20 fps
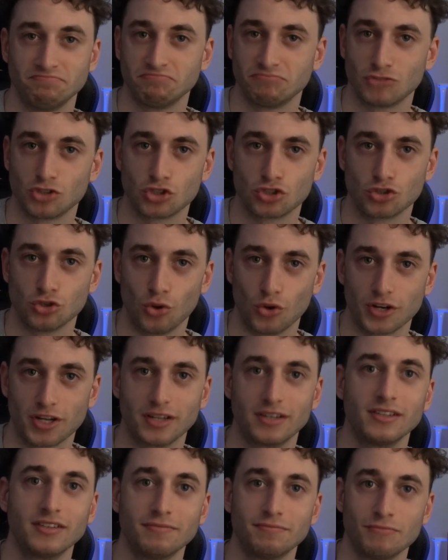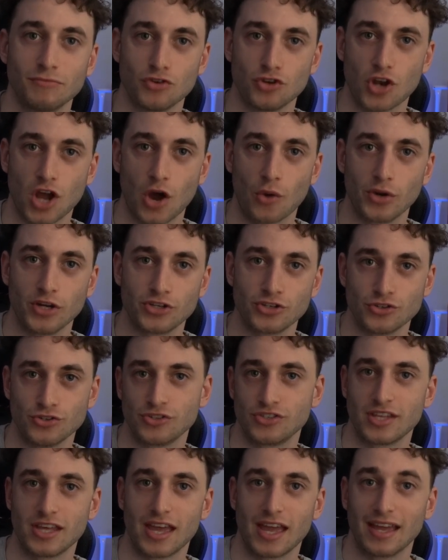sorted, no issues
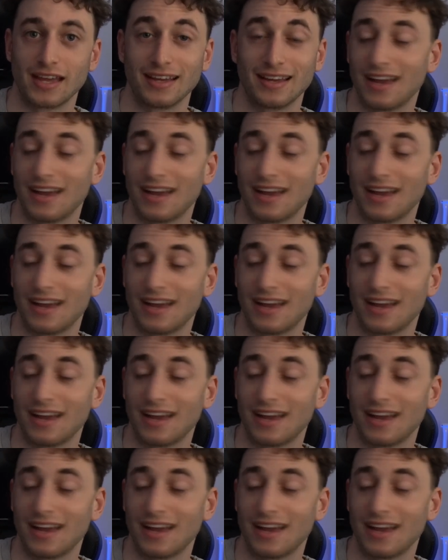there.